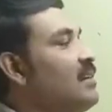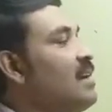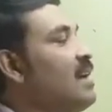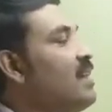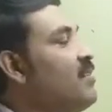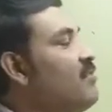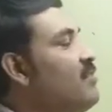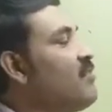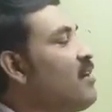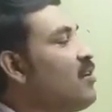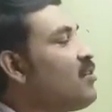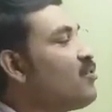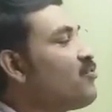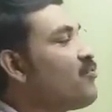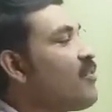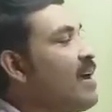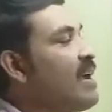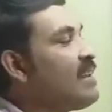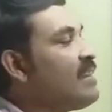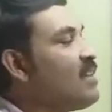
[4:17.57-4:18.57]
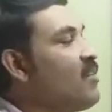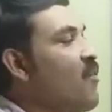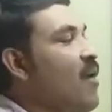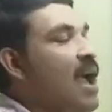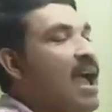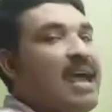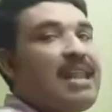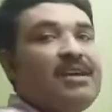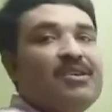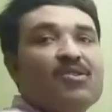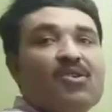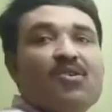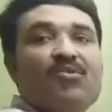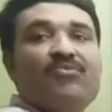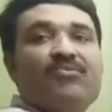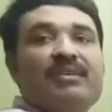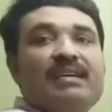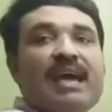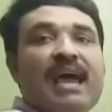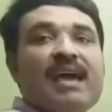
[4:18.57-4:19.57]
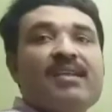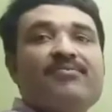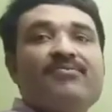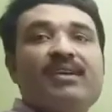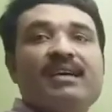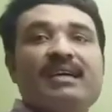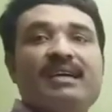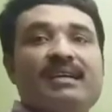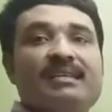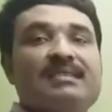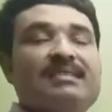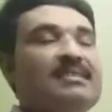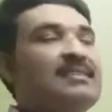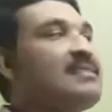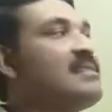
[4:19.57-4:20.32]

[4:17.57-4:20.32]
and we want to find the value of tan phi x.